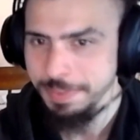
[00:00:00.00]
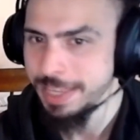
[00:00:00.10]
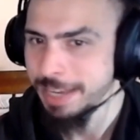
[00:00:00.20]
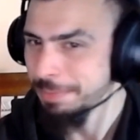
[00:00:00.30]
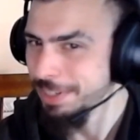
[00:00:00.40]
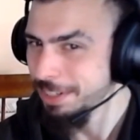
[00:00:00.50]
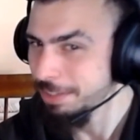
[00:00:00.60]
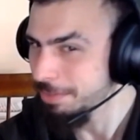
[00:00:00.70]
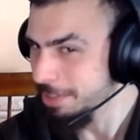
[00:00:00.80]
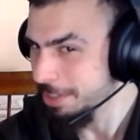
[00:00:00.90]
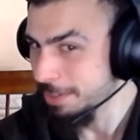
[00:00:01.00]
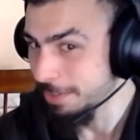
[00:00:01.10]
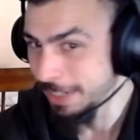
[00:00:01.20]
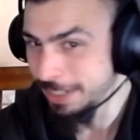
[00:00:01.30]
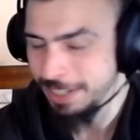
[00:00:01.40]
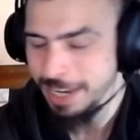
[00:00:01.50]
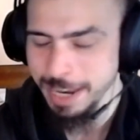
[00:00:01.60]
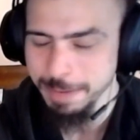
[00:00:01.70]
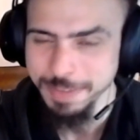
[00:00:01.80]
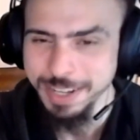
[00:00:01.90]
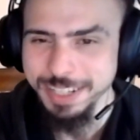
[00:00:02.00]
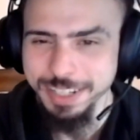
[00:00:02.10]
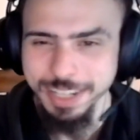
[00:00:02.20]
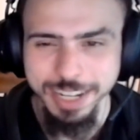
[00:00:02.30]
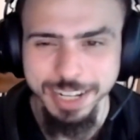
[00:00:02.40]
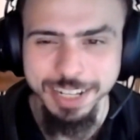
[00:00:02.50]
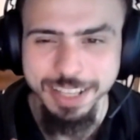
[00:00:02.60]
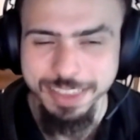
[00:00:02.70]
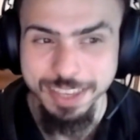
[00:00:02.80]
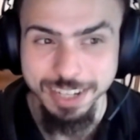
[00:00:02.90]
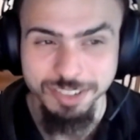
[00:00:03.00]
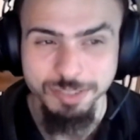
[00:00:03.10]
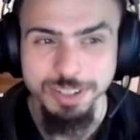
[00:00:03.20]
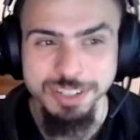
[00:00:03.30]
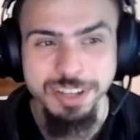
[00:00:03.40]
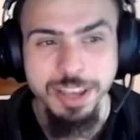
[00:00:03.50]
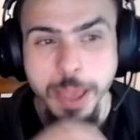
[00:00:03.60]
that much influence over his game. Thanks, Chris.